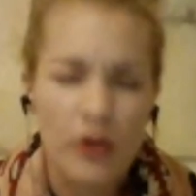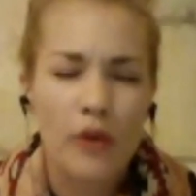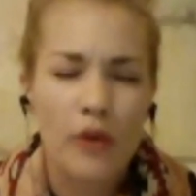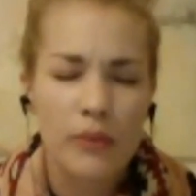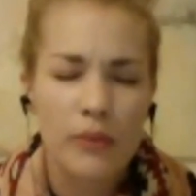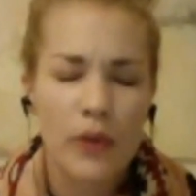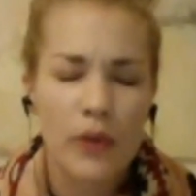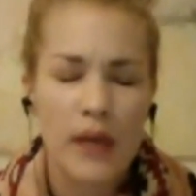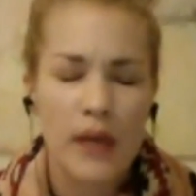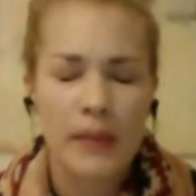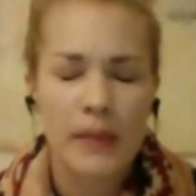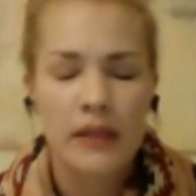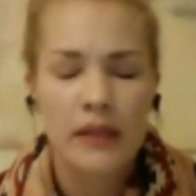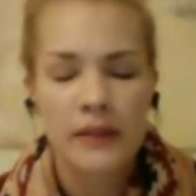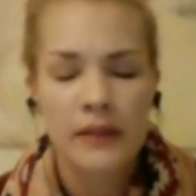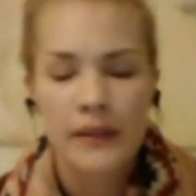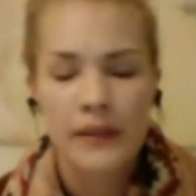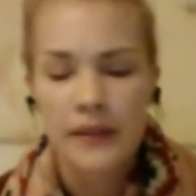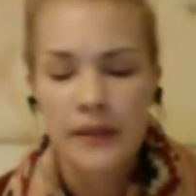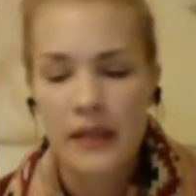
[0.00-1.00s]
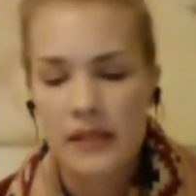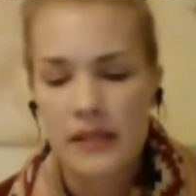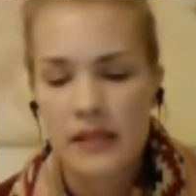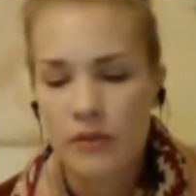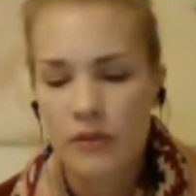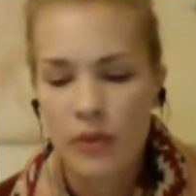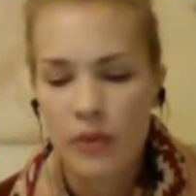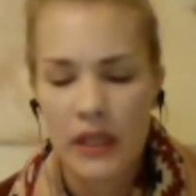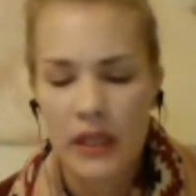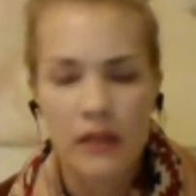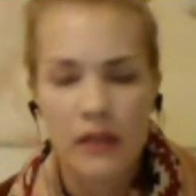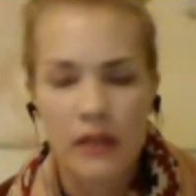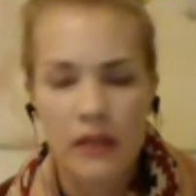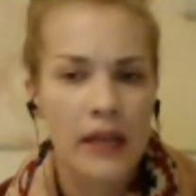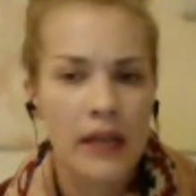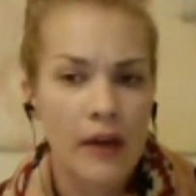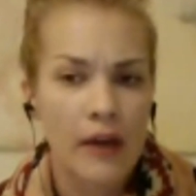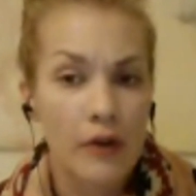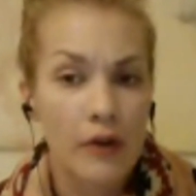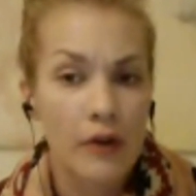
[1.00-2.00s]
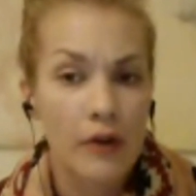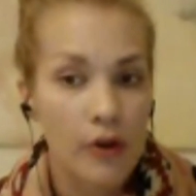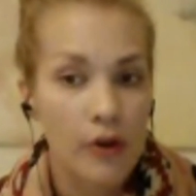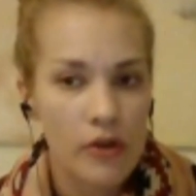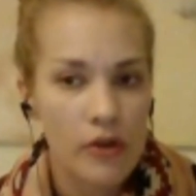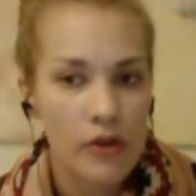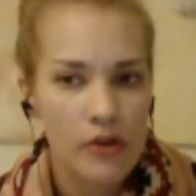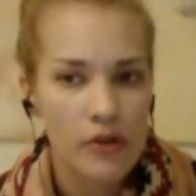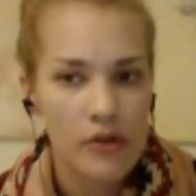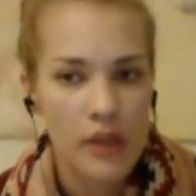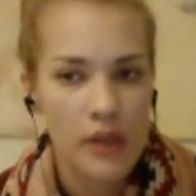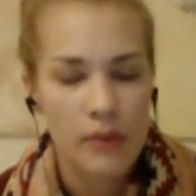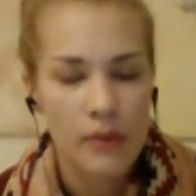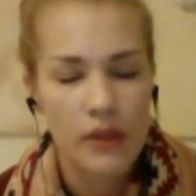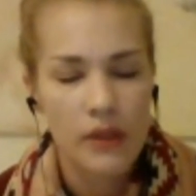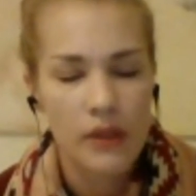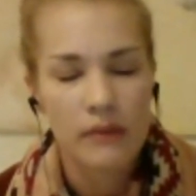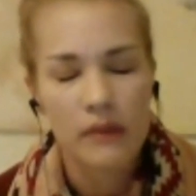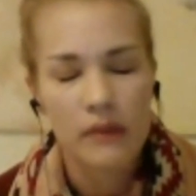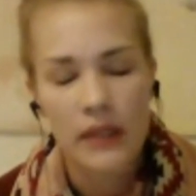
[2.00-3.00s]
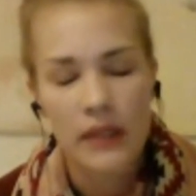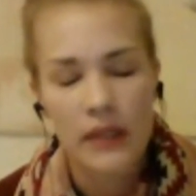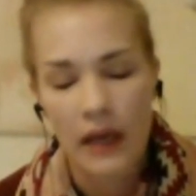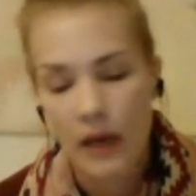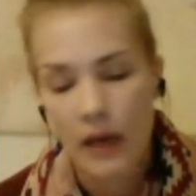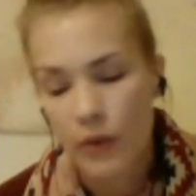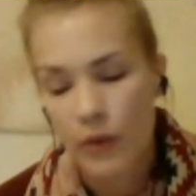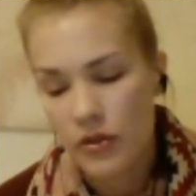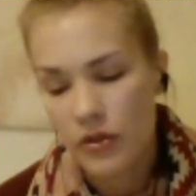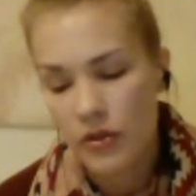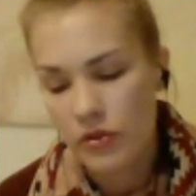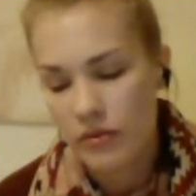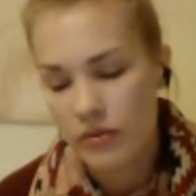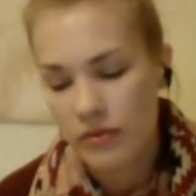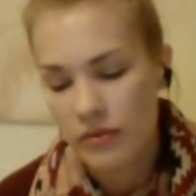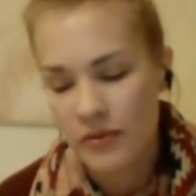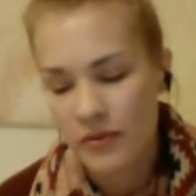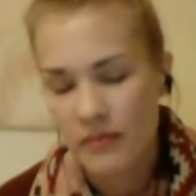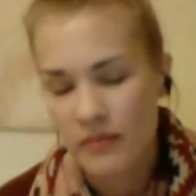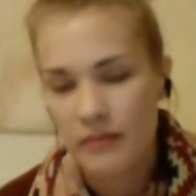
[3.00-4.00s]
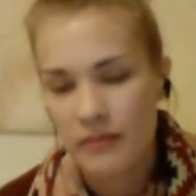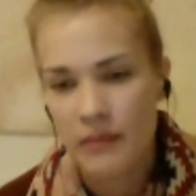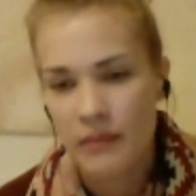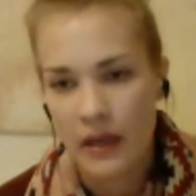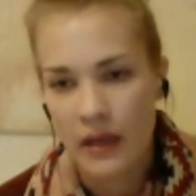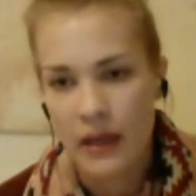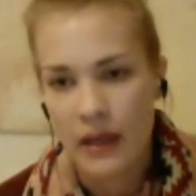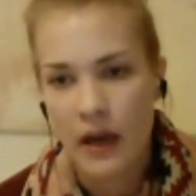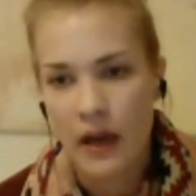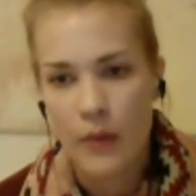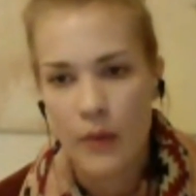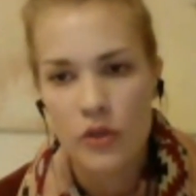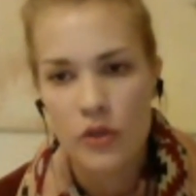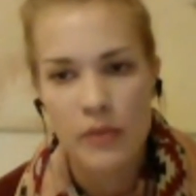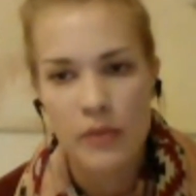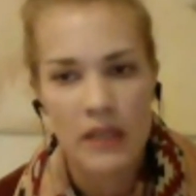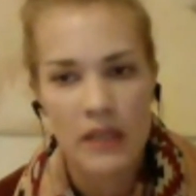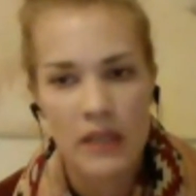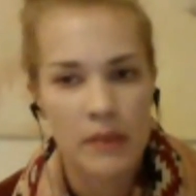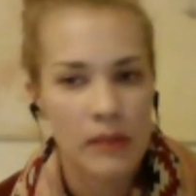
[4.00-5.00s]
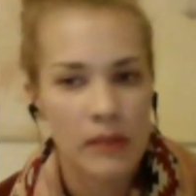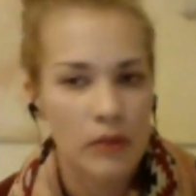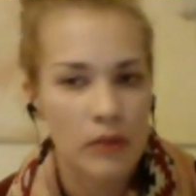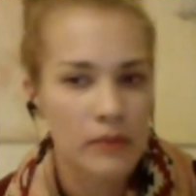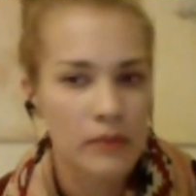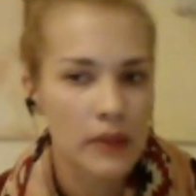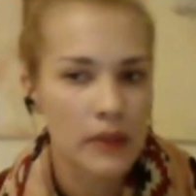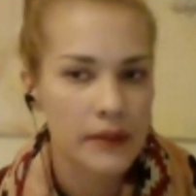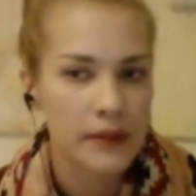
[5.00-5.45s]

know what I mean, this critical care nurse or something. I want to meet people.